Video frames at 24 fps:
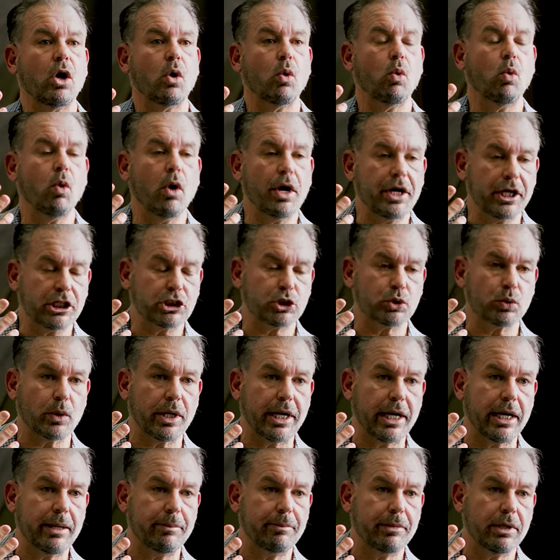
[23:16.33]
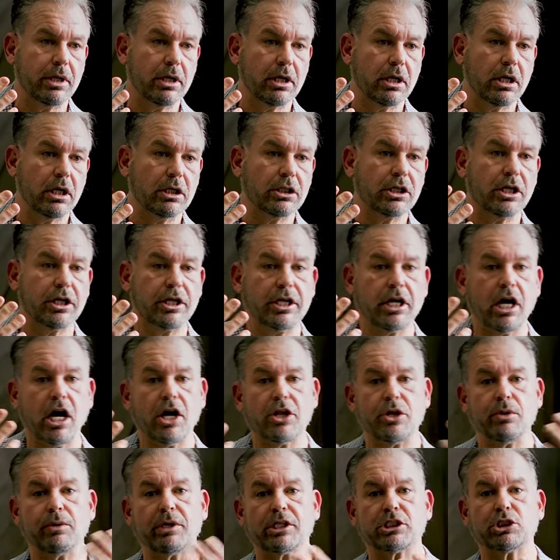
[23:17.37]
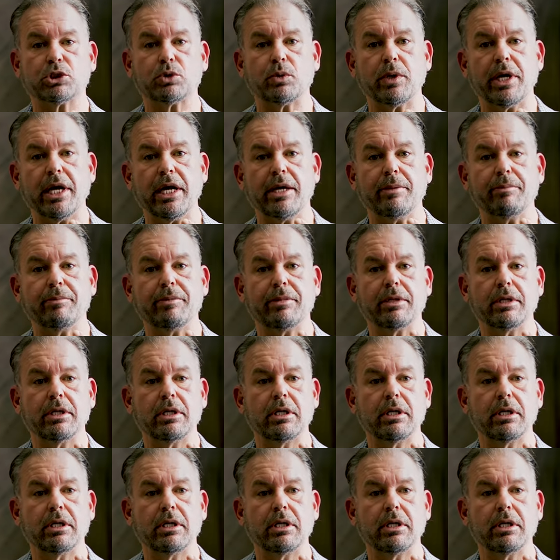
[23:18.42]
one extreme to the other extreme.